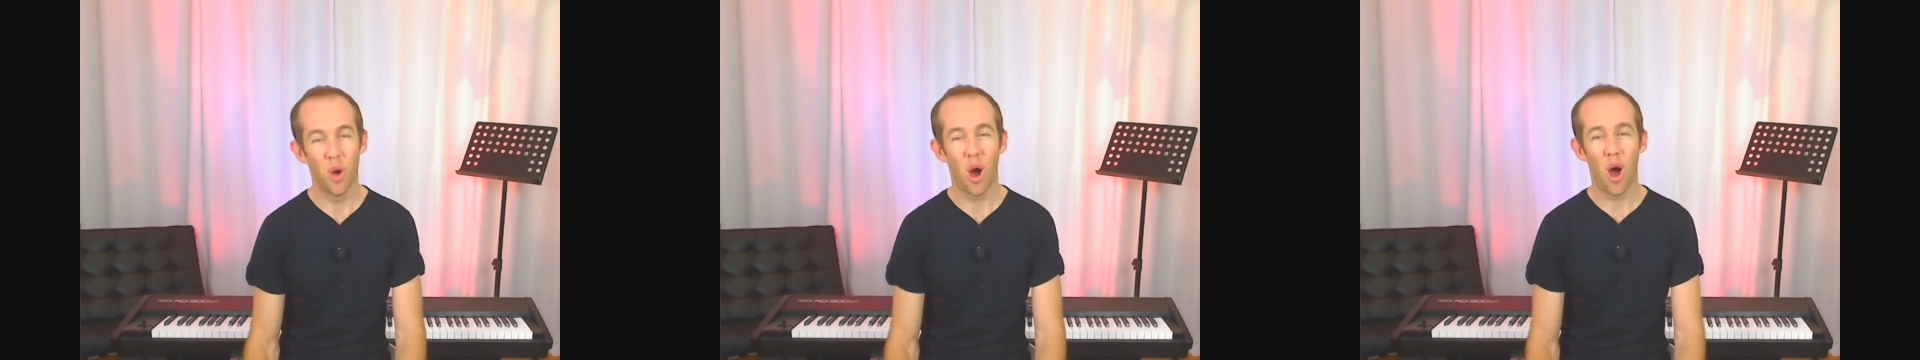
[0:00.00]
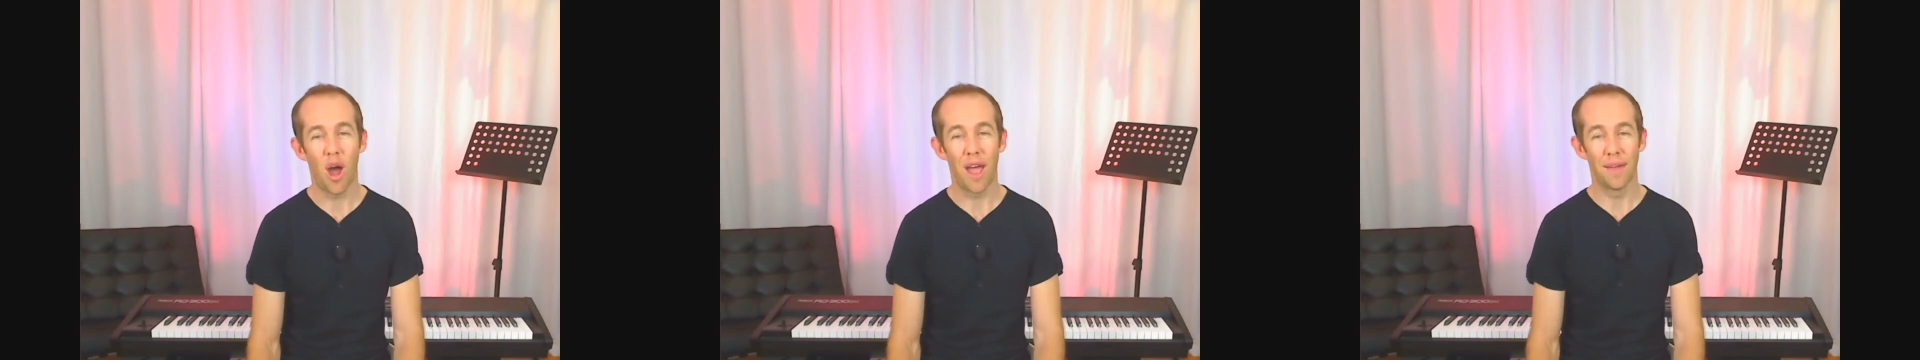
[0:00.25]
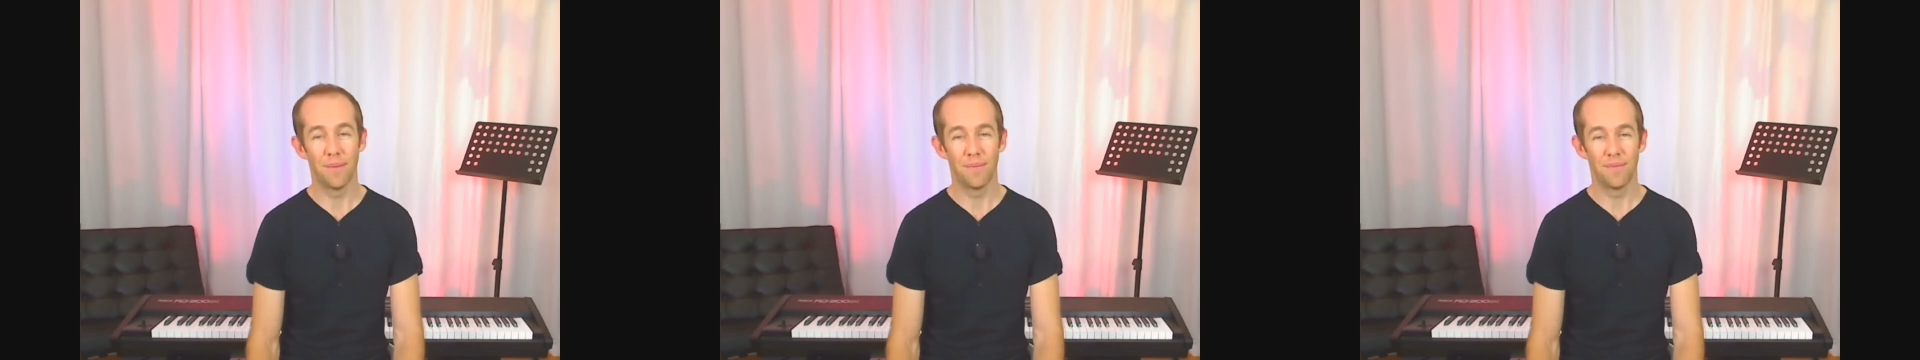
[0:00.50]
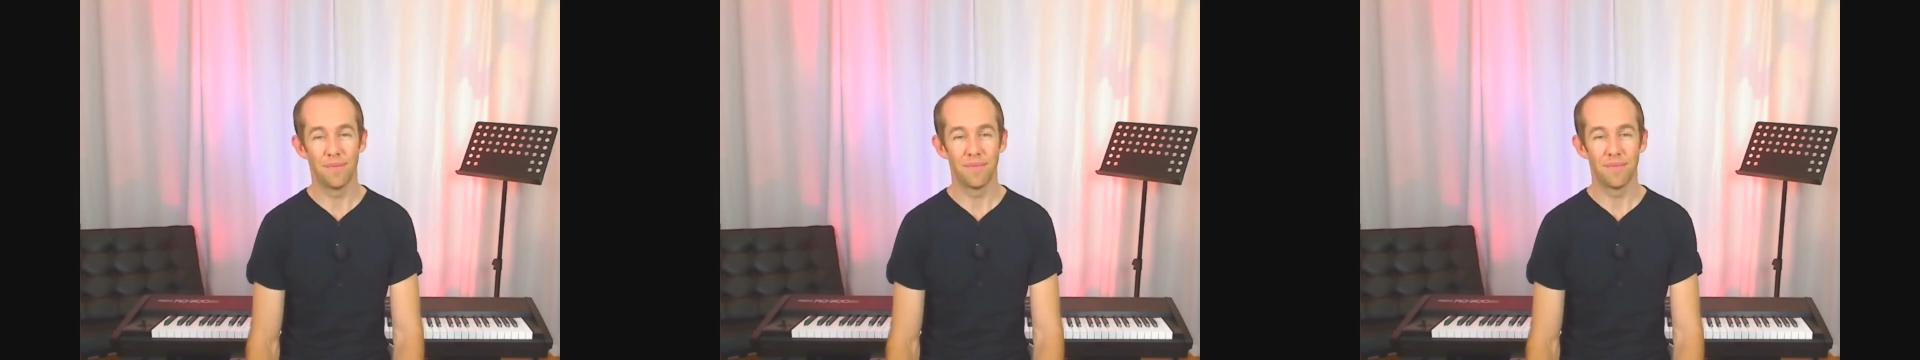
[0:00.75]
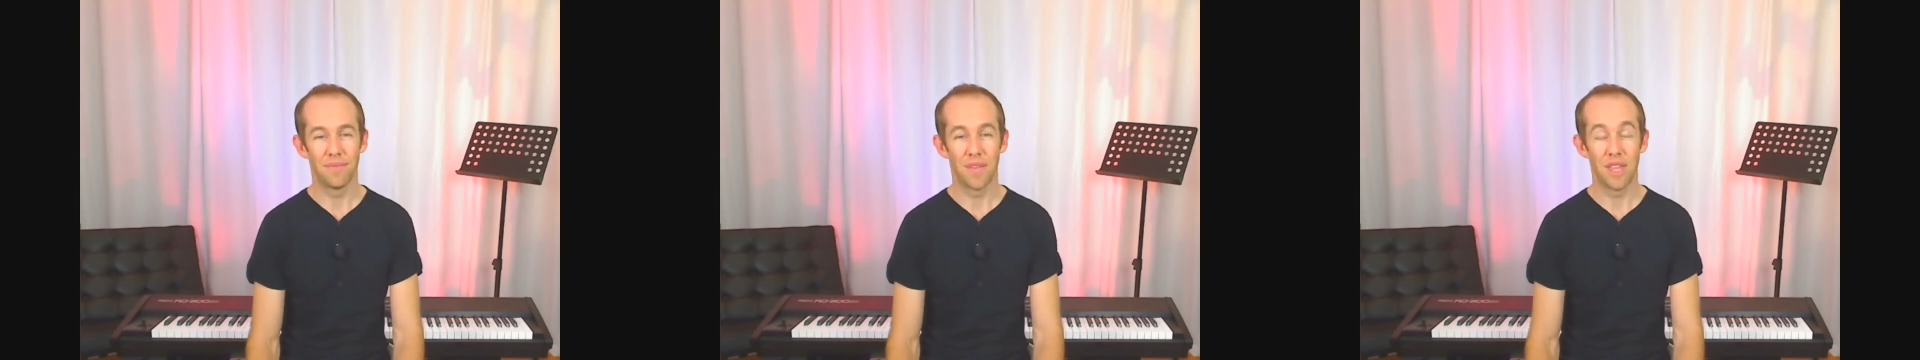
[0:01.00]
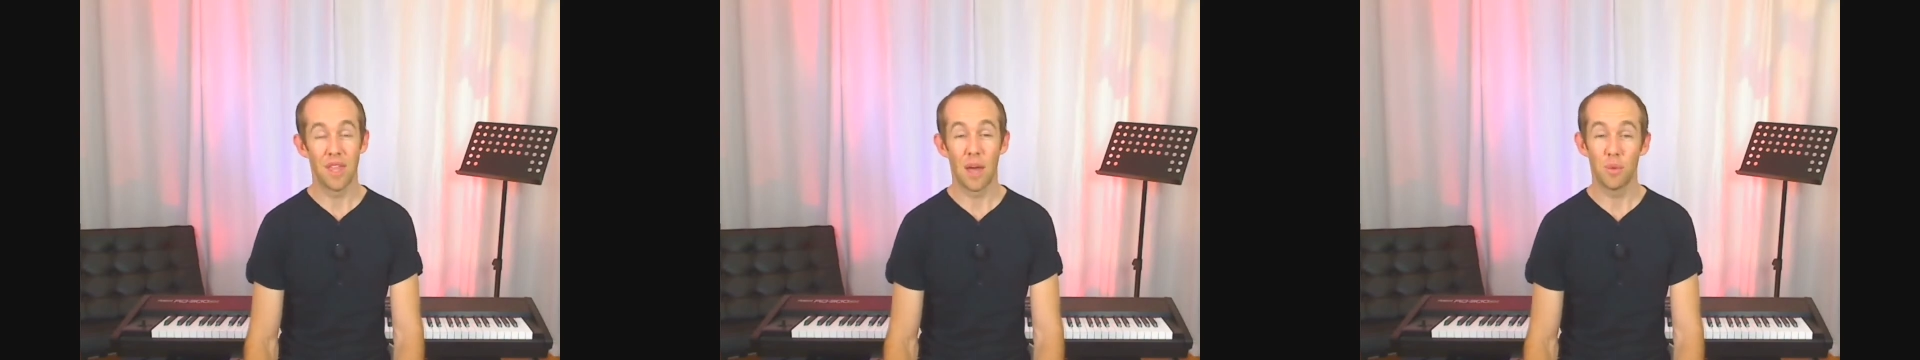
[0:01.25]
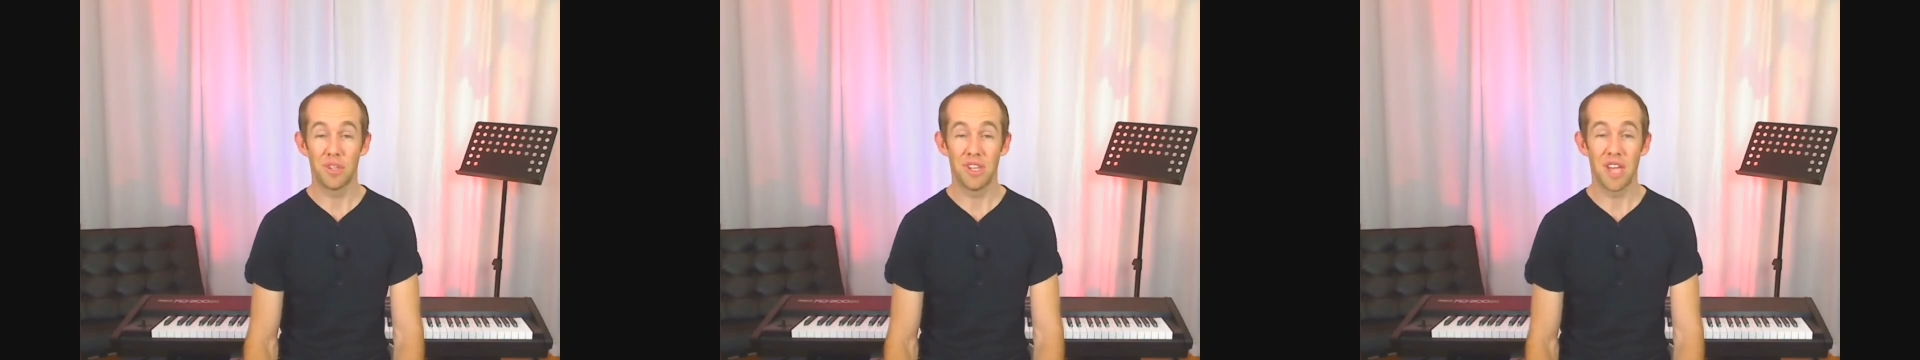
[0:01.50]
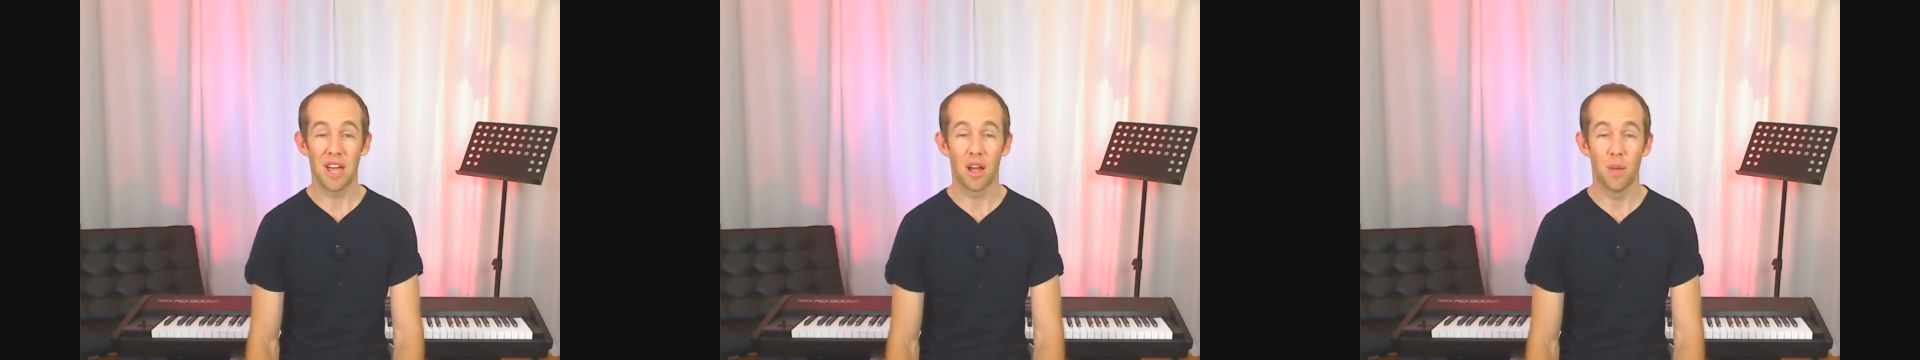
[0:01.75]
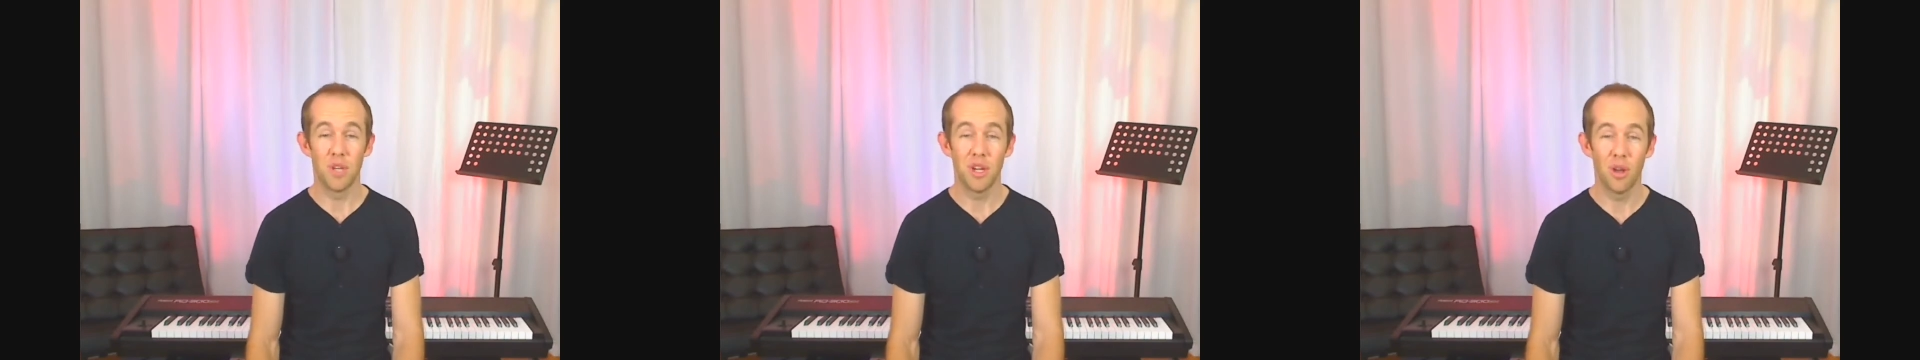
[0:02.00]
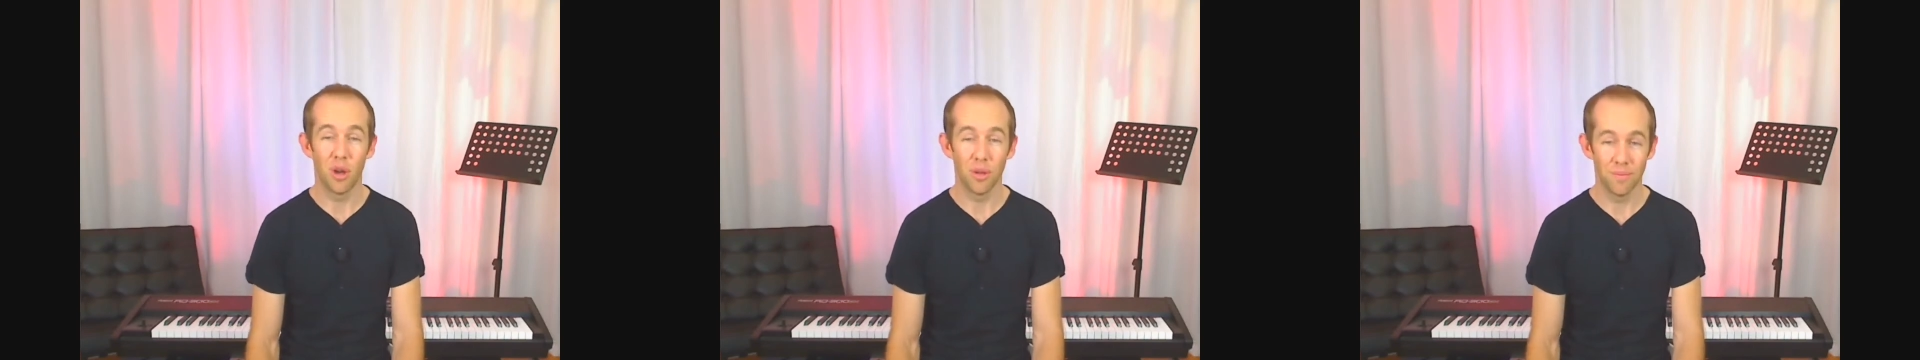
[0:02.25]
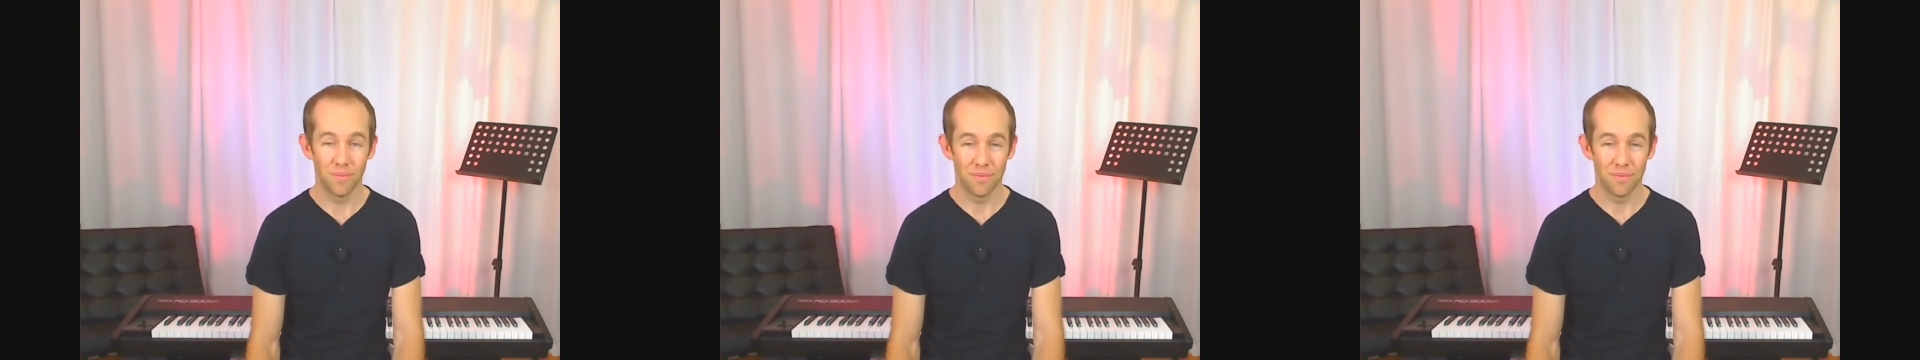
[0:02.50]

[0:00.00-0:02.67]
high," and that was the outcome she got.